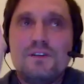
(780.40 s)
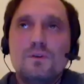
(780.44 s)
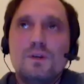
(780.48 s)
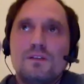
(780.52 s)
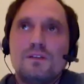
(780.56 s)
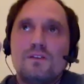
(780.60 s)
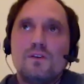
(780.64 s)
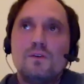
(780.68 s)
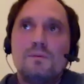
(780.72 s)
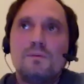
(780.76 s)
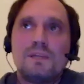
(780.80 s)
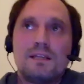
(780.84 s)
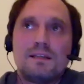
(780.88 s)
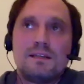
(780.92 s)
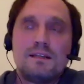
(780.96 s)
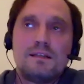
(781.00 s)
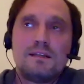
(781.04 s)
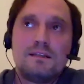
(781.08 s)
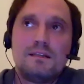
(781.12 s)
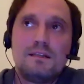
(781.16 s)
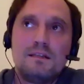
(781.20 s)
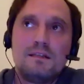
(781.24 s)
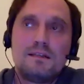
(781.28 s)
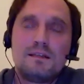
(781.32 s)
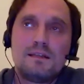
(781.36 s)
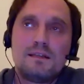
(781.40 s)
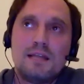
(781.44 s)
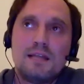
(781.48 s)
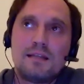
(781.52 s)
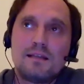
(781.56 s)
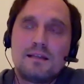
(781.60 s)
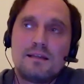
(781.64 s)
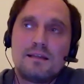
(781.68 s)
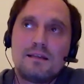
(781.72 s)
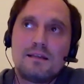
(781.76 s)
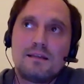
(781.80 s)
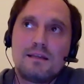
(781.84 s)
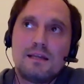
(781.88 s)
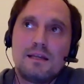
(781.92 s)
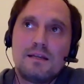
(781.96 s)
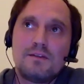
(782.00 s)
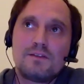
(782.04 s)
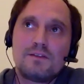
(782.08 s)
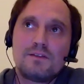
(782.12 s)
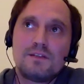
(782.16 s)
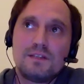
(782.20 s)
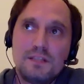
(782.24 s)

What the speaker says: assume that there is a